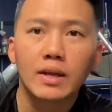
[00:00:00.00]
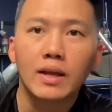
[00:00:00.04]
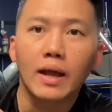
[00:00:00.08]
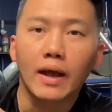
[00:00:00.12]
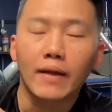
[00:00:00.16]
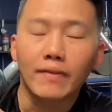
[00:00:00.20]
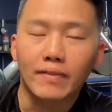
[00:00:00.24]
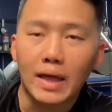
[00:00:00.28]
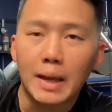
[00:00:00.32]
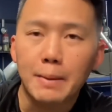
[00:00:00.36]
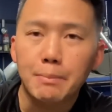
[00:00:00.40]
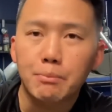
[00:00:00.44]

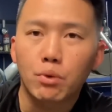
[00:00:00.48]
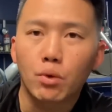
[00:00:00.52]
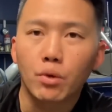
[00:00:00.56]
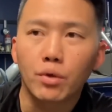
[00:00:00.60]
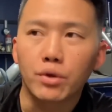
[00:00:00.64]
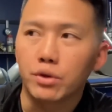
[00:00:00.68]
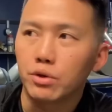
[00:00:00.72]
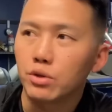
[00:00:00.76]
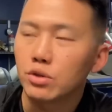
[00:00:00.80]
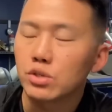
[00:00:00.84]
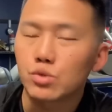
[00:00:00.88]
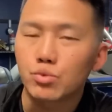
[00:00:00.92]
At that
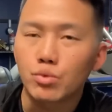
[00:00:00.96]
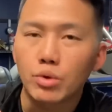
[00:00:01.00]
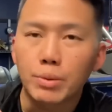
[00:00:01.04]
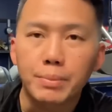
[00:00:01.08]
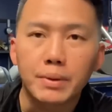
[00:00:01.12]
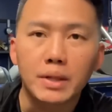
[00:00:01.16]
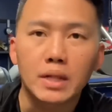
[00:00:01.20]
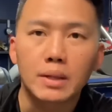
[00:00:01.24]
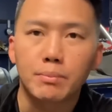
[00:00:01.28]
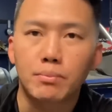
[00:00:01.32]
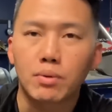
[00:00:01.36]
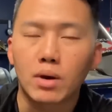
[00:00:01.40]
point, you just
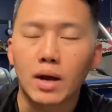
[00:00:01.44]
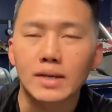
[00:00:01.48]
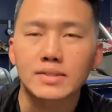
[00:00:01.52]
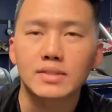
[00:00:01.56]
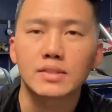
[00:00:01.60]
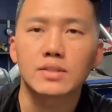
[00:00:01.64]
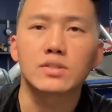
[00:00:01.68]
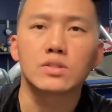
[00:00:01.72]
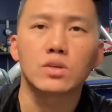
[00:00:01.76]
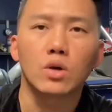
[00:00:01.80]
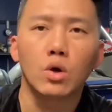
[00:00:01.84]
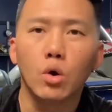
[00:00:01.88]
repeat the
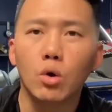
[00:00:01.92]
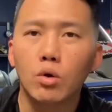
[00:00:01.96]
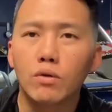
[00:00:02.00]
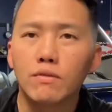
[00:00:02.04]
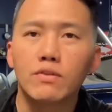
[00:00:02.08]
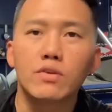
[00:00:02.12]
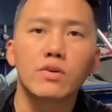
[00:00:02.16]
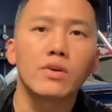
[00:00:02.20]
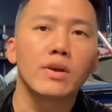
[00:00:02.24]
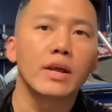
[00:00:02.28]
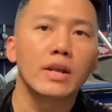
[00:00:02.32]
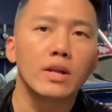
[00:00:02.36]
process
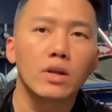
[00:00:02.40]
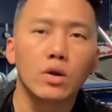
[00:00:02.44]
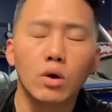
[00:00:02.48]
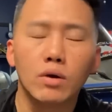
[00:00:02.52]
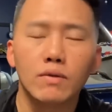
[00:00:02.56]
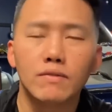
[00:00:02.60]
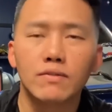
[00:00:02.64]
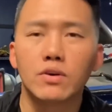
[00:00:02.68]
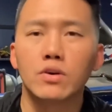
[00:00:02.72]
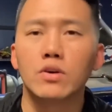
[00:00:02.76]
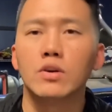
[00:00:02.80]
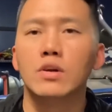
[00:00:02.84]
over and
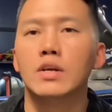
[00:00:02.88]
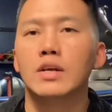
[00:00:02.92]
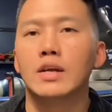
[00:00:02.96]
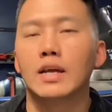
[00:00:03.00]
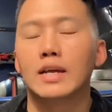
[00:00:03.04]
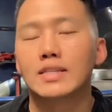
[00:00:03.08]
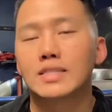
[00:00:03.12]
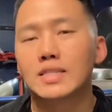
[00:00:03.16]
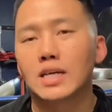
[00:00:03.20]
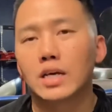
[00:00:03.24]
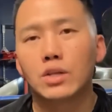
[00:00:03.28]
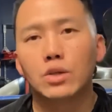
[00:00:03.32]
over
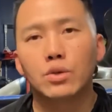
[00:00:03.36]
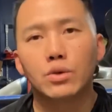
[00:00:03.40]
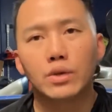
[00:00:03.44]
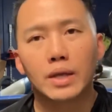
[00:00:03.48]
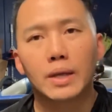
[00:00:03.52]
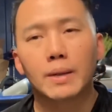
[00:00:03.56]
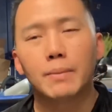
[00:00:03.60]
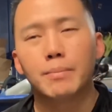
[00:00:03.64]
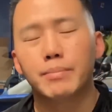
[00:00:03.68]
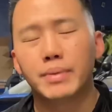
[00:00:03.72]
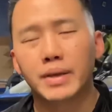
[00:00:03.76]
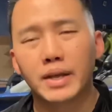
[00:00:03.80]
until you
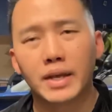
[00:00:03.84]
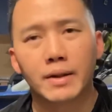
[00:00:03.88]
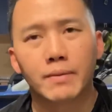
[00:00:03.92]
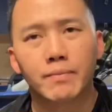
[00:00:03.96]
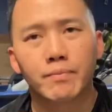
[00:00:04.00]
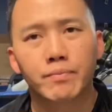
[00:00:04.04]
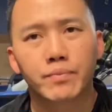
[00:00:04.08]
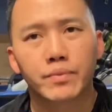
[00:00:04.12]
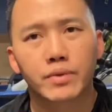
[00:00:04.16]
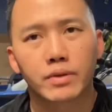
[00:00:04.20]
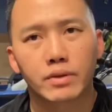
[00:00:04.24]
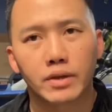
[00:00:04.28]
get bit,
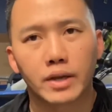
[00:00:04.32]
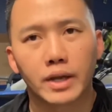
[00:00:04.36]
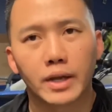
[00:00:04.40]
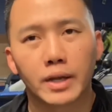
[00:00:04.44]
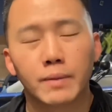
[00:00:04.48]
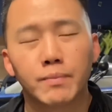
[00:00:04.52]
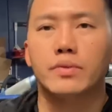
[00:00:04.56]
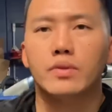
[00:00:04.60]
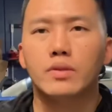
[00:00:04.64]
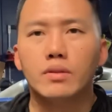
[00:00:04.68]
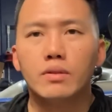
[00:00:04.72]
okay?